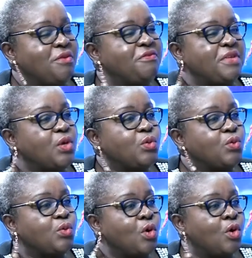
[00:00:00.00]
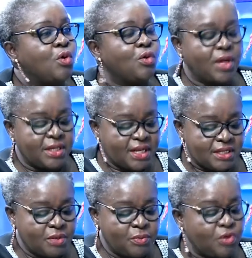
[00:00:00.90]
review, or it
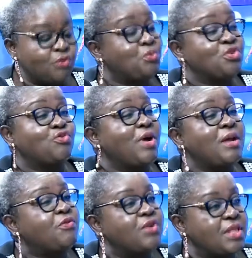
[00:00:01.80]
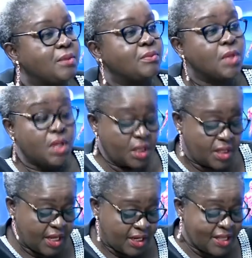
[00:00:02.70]
hasn't been prescribed for them.
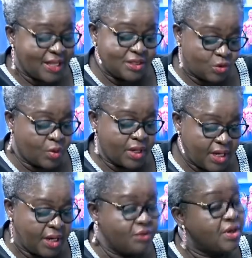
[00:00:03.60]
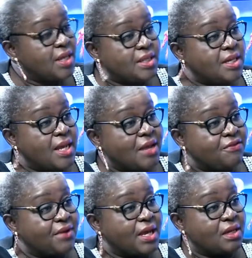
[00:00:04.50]
That is one area that
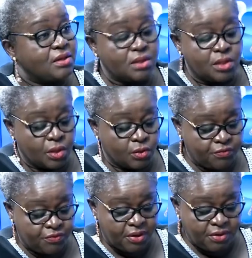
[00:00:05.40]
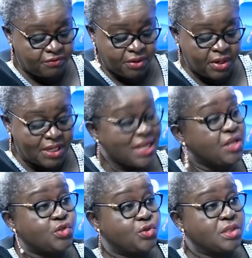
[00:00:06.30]
I find very, very
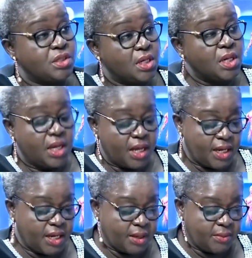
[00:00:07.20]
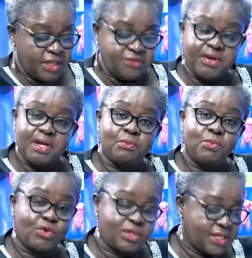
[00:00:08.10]
dangerous, and it's very
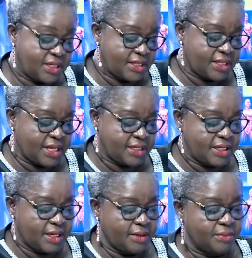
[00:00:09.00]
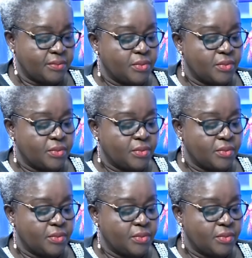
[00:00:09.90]
important that